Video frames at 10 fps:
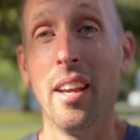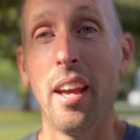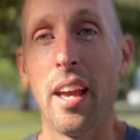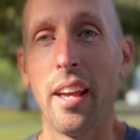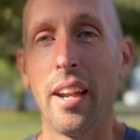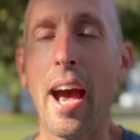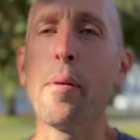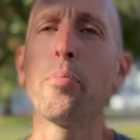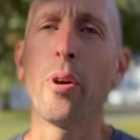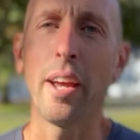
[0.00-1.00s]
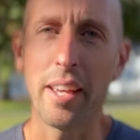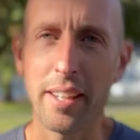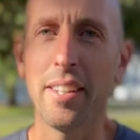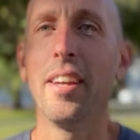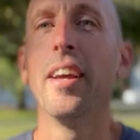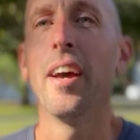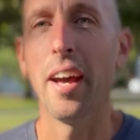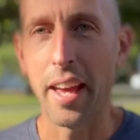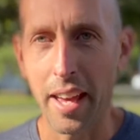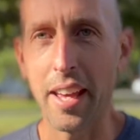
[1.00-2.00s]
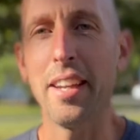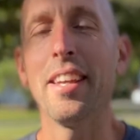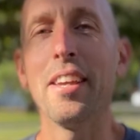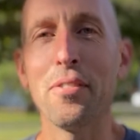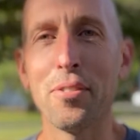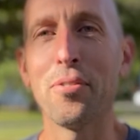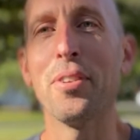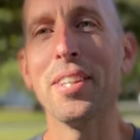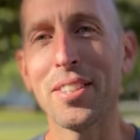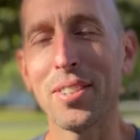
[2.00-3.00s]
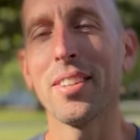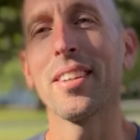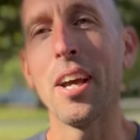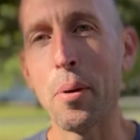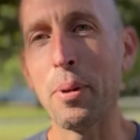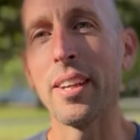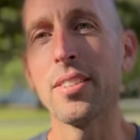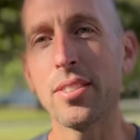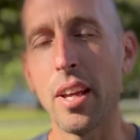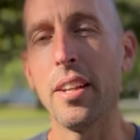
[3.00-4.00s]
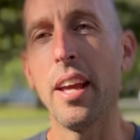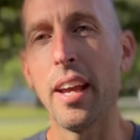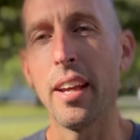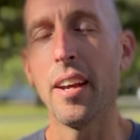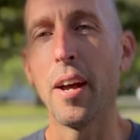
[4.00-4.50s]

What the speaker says: And I'm praying ahead even for this coming Sunday.